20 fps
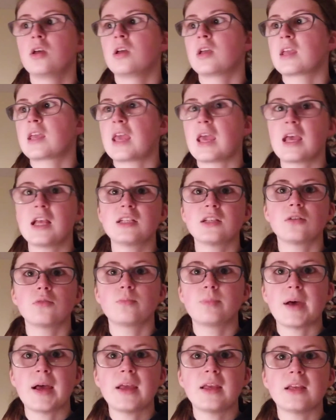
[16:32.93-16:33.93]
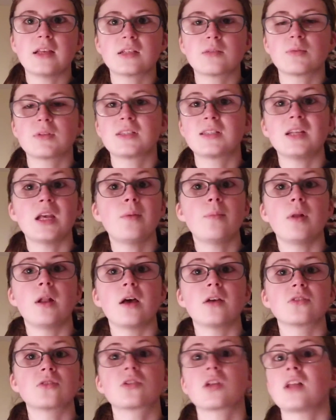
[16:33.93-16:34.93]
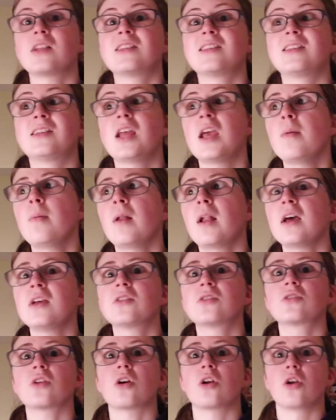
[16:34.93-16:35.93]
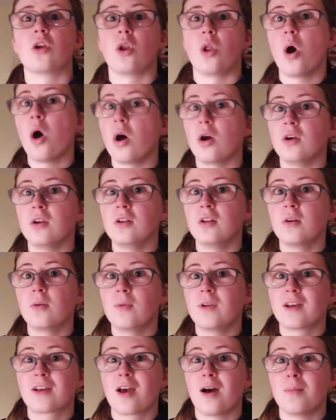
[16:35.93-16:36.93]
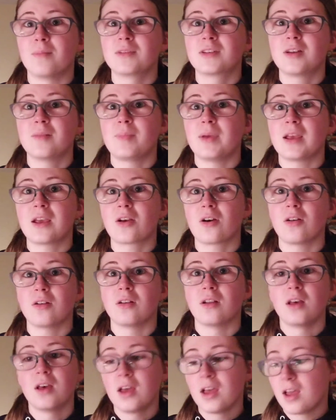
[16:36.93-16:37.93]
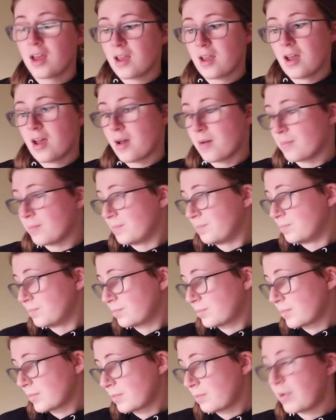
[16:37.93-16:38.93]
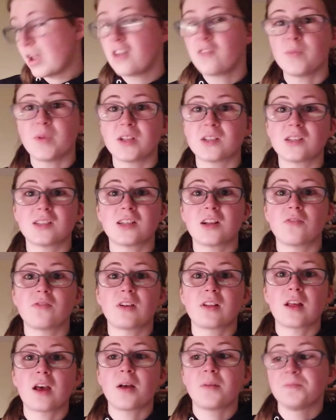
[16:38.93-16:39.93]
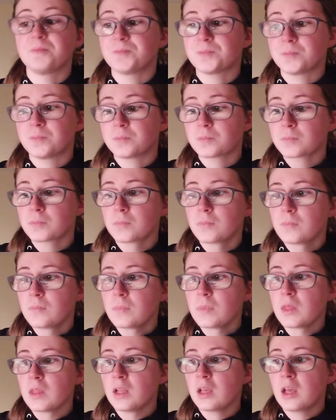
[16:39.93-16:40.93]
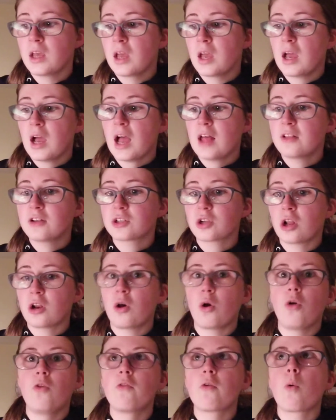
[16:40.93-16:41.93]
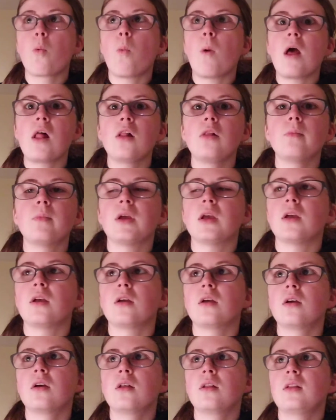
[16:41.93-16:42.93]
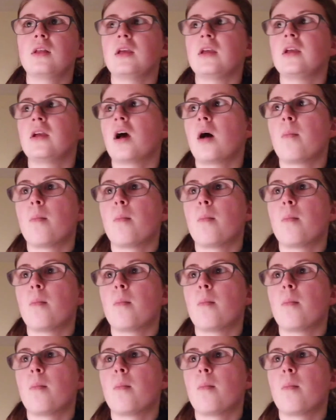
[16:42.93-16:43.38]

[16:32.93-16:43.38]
kids on bikes with stabilizers. And stabilizers are loud when it comes to being on pavements and stuff like that. And there's an overwhelmingly,